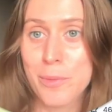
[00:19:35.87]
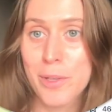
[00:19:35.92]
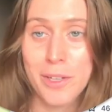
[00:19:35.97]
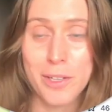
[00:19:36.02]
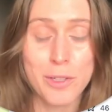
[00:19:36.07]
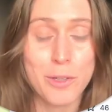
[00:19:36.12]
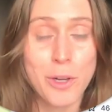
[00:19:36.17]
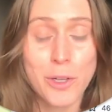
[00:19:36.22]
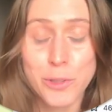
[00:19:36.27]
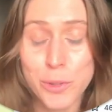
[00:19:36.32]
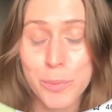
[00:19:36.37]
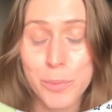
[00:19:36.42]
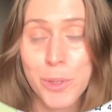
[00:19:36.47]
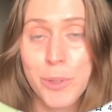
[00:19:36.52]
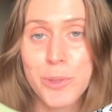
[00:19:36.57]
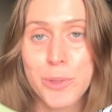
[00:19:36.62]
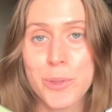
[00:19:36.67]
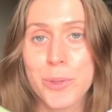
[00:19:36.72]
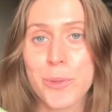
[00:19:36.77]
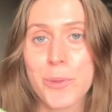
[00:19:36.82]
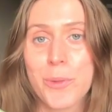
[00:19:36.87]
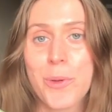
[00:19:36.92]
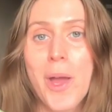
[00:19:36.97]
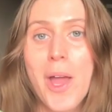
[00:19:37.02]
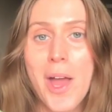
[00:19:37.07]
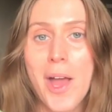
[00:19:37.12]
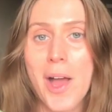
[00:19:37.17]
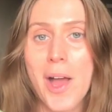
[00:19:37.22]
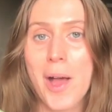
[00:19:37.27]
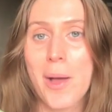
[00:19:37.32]
contribute to,
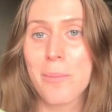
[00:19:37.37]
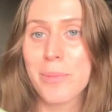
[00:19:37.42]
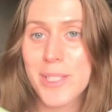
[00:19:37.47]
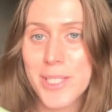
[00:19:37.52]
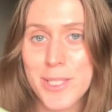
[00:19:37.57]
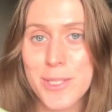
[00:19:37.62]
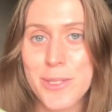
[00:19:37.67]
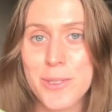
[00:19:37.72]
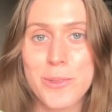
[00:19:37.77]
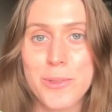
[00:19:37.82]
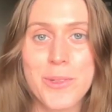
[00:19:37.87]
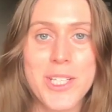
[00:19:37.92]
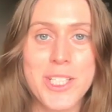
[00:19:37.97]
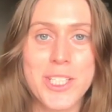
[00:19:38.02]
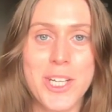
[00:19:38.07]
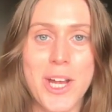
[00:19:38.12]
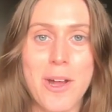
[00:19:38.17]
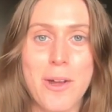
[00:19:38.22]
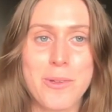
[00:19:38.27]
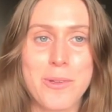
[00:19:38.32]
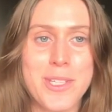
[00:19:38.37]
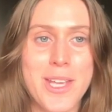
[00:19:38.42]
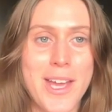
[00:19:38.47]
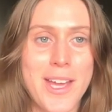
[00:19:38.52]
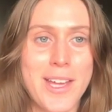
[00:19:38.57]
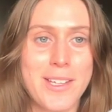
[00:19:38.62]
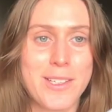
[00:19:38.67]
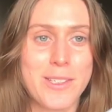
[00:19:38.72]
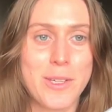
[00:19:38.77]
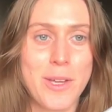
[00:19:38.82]
please do reach out,
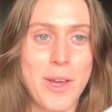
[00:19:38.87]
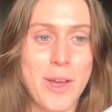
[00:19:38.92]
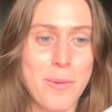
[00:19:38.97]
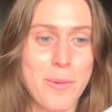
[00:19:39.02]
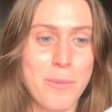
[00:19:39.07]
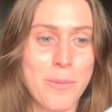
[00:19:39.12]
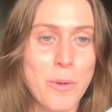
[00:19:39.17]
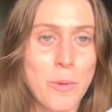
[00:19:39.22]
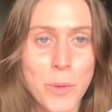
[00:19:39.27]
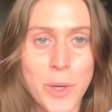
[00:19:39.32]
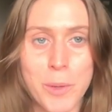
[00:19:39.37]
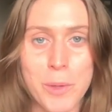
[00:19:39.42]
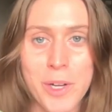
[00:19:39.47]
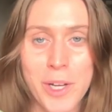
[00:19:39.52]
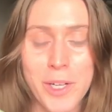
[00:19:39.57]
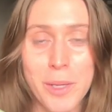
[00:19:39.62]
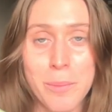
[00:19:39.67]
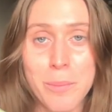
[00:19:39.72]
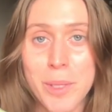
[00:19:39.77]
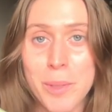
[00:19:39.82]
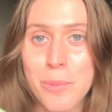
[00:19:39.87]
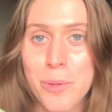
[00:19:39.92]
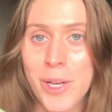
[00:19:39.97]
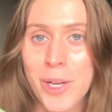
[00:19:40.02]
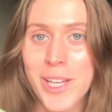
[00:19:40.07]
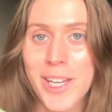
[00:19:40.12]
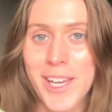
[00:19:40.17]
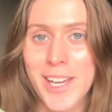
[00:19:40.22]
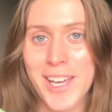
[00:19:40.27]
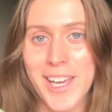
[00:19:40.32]
and we're going to be
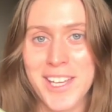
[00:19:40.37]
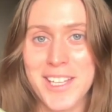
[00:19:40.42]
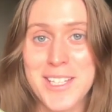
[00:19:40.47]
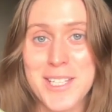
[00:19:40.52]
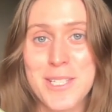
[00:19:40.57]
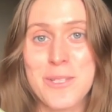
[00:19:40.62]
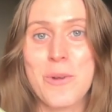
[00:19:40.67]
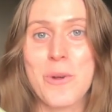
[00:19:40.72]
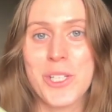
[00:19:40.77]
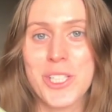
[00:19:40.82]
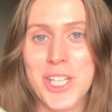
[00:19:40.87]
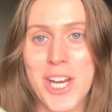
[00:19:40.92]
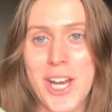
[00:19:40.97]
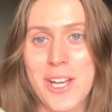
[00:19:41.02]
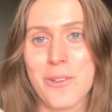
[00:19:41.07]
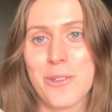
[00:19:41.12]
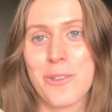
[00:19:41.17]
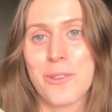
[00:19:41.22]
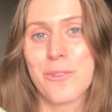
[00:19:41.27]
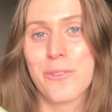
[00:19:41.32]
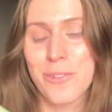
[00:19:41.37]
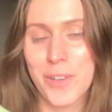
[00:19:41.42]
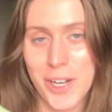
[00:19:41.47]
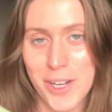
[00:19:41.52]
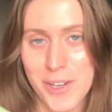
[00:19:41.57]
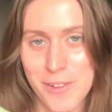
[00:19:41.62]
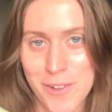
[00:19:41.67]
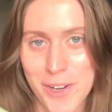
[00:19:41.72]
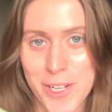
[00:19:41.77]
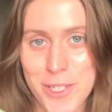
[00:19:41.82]
bringing a Discord channel
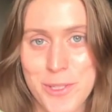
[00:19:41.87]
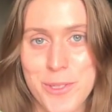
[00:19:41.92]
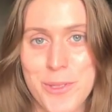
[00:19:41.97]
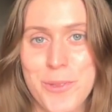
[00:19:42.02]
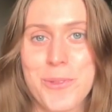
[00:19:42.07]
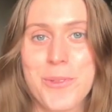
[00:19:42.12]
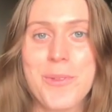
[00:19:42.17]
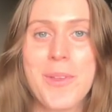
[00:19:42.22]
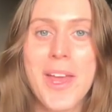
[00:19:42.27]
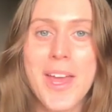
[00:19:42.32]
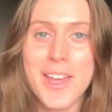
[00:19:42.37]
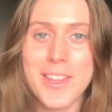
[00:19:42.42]
very, very soon.